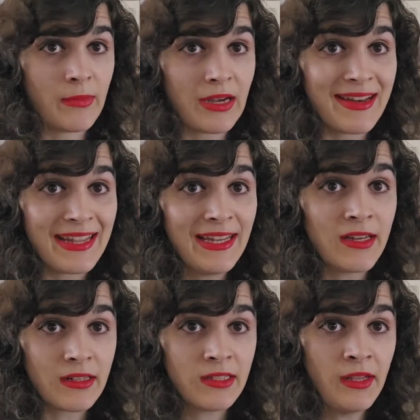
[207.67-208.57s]
made an
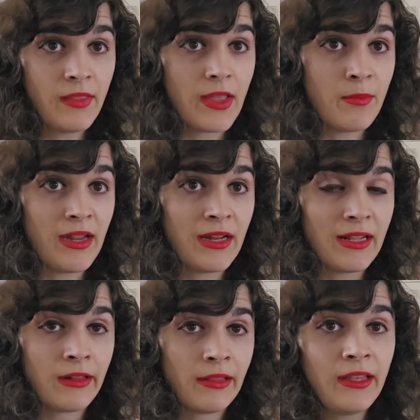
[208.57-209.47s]
edict that made
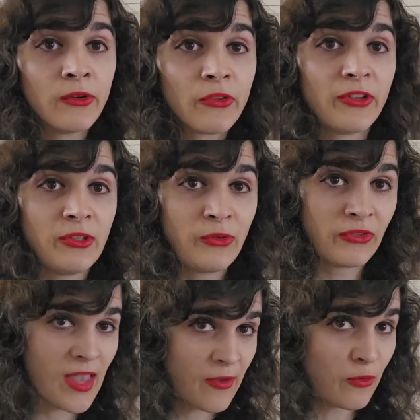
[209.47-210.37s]
it illegal to
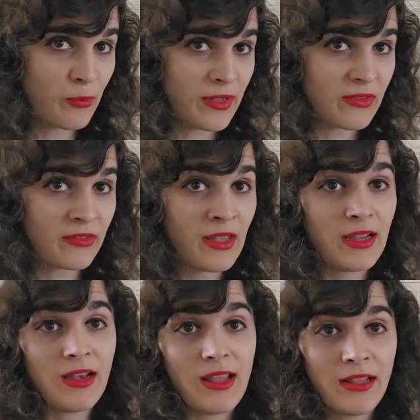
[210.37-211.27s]
use snaffle bits
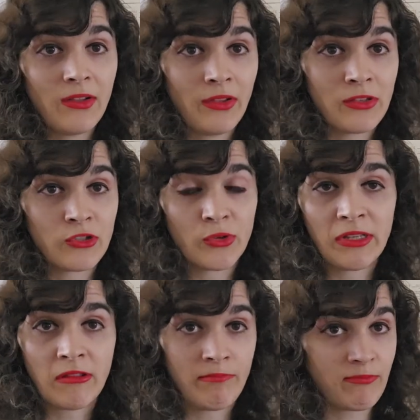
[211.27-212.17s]
in England
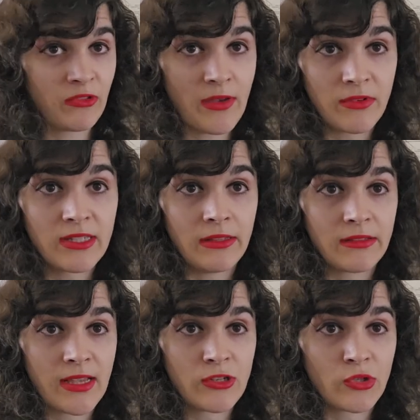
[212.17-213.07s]
during the
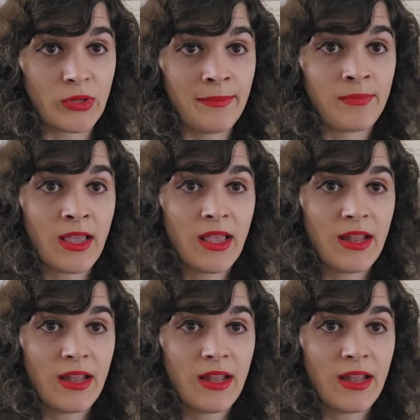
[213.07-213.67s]
17th century.